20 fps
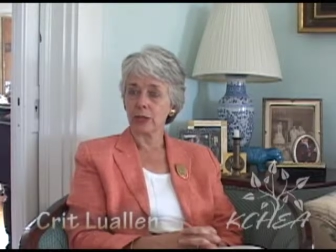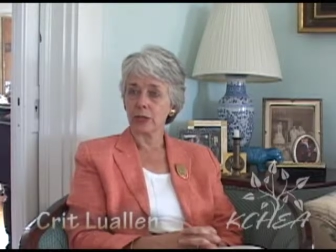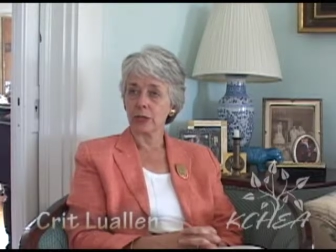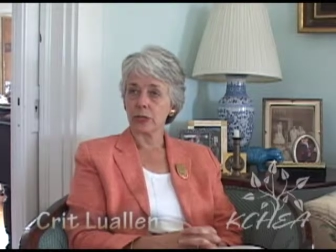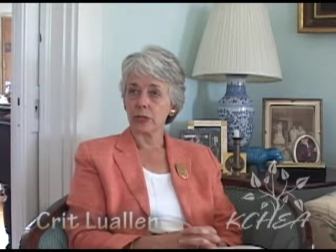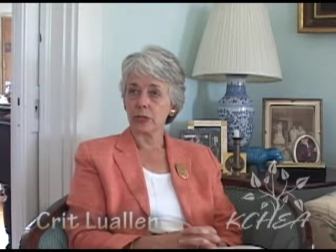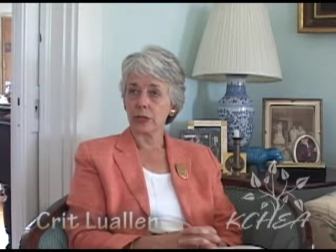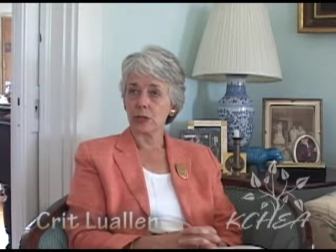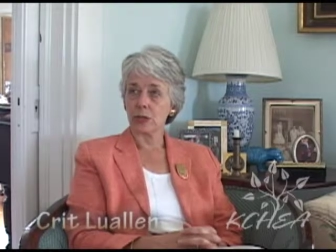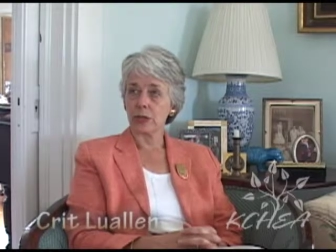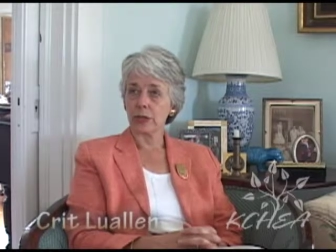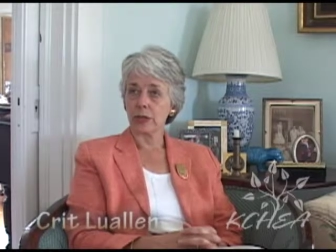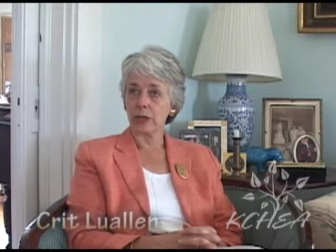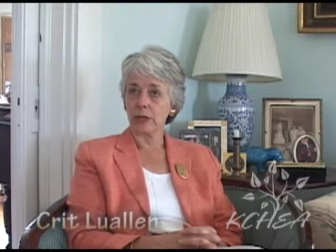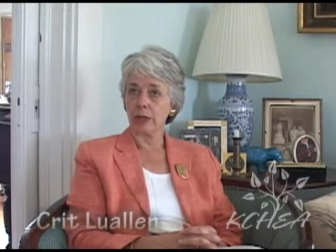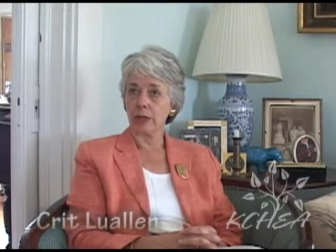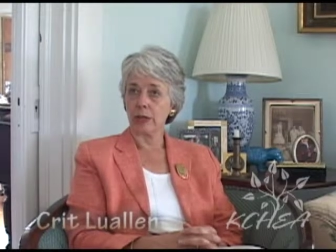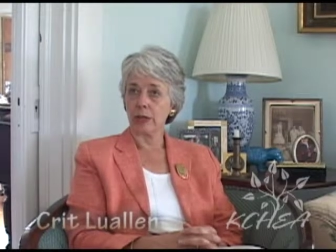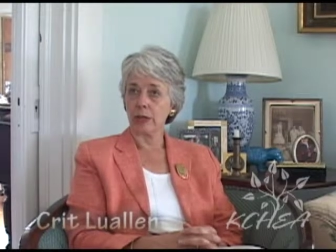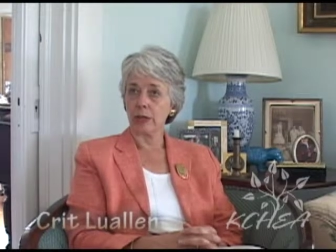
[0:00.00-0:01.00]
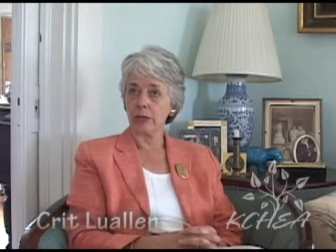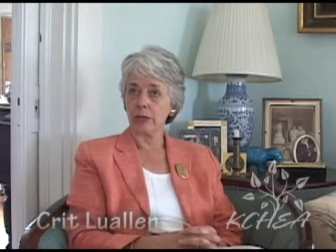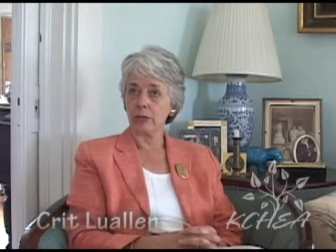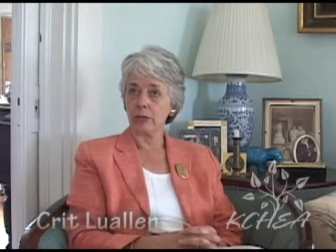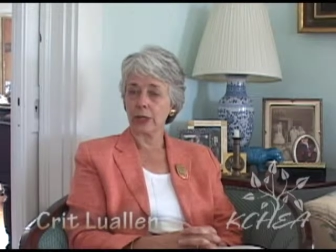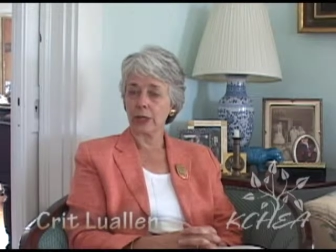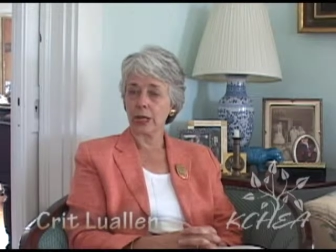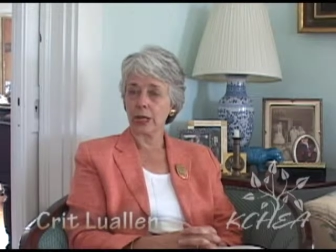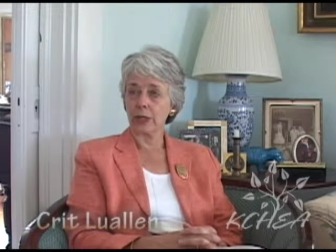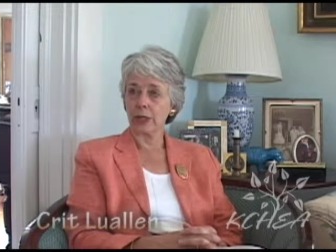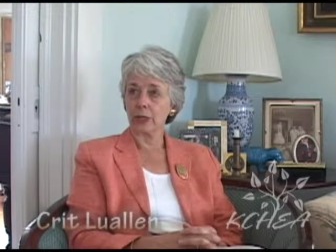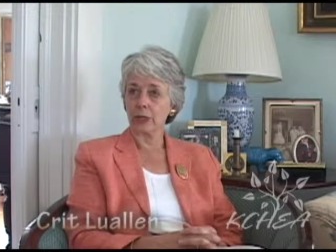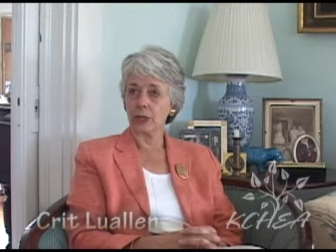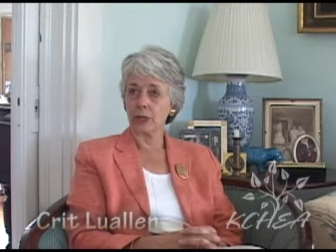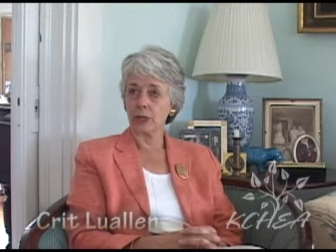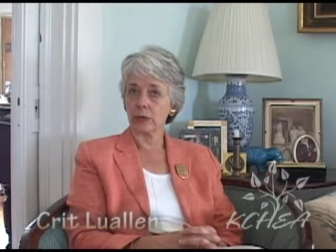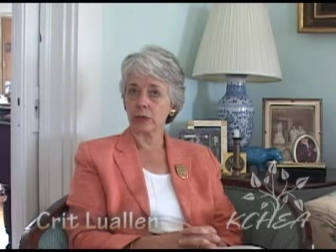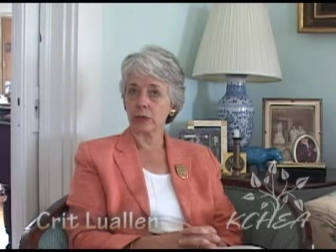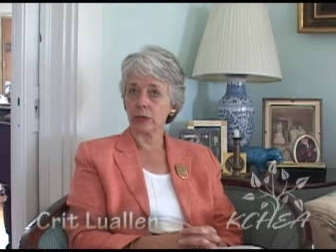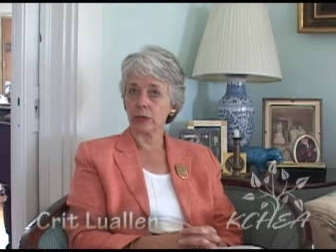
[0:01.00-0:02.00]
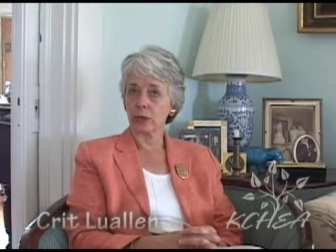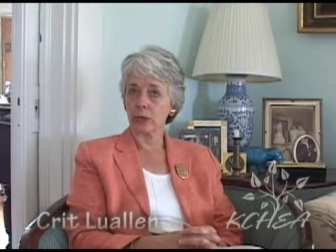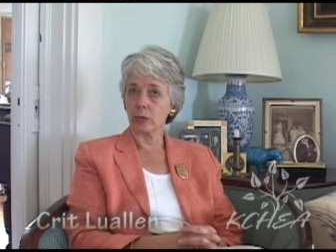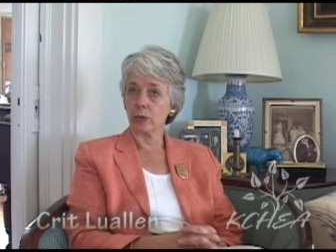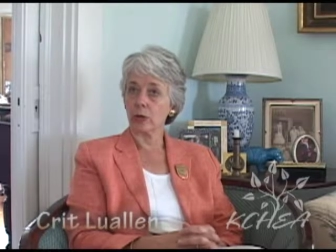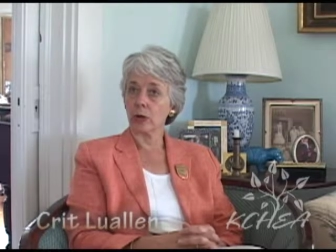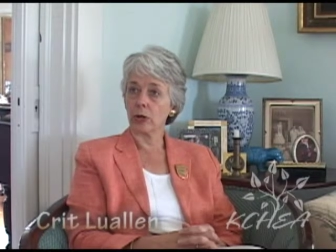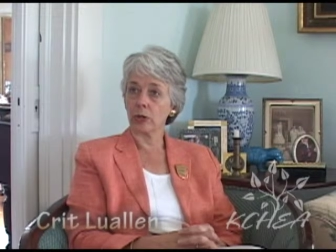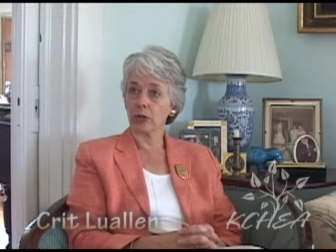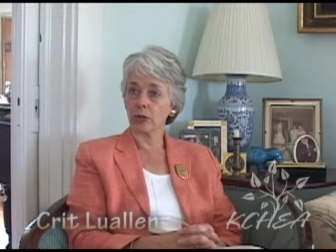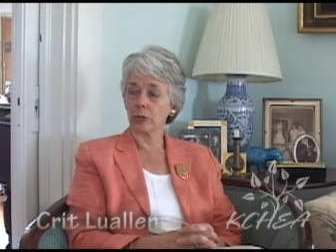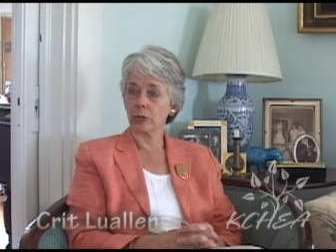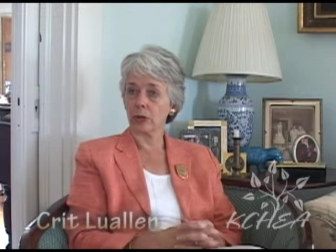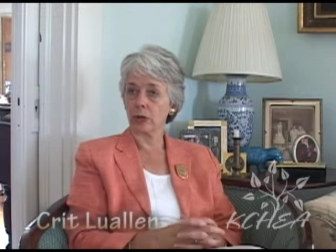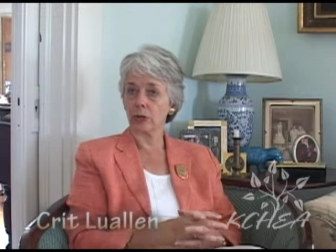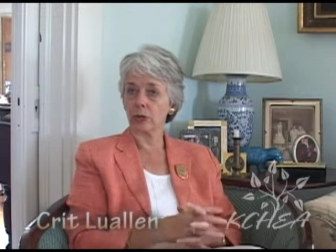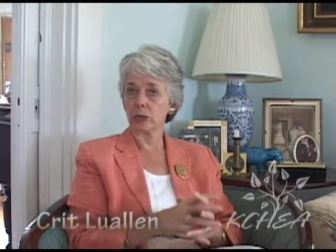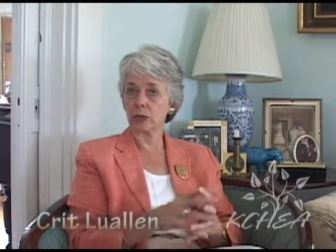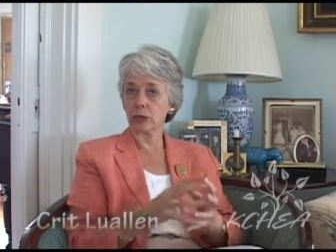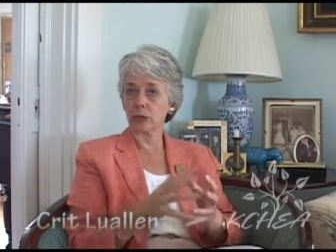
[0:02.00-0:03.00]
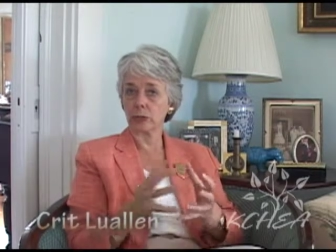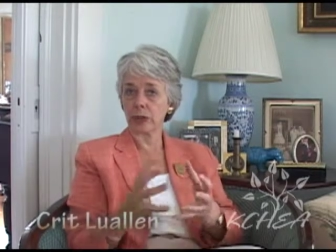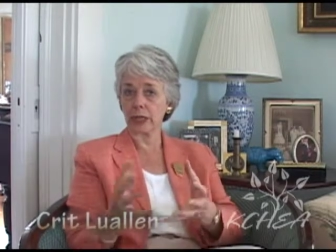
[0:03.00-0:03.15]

So we we had a sort of two-pronged approach,